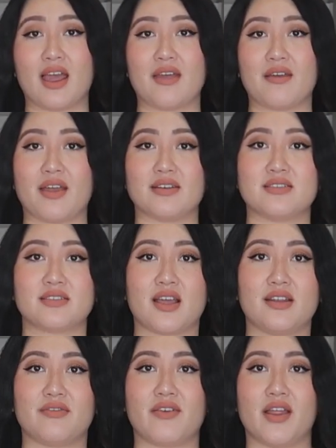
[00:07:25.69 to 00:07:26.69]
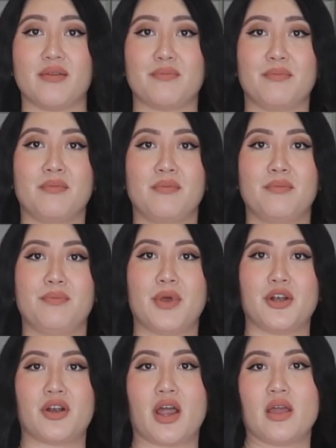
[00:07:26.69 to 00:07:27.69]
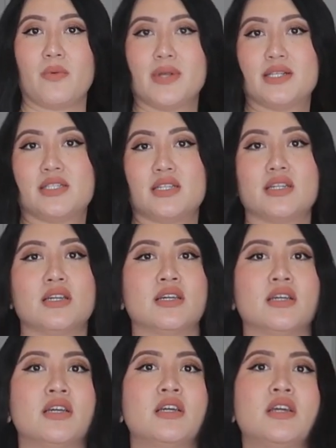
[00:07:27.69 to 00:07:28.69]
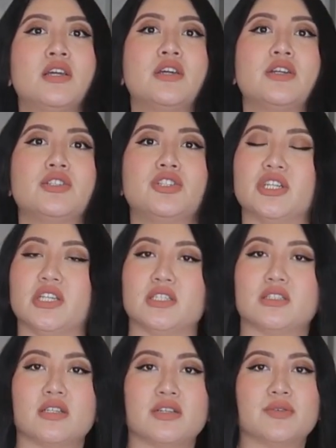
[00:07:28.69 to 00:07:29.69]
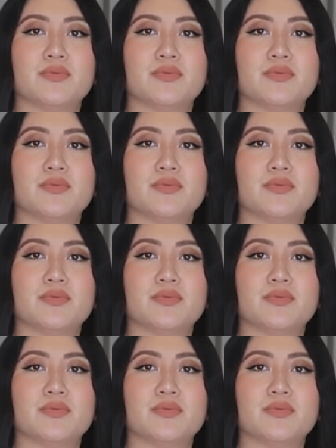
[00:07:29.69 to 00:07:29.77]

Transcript: I, I just gotta find better high-waisted jeans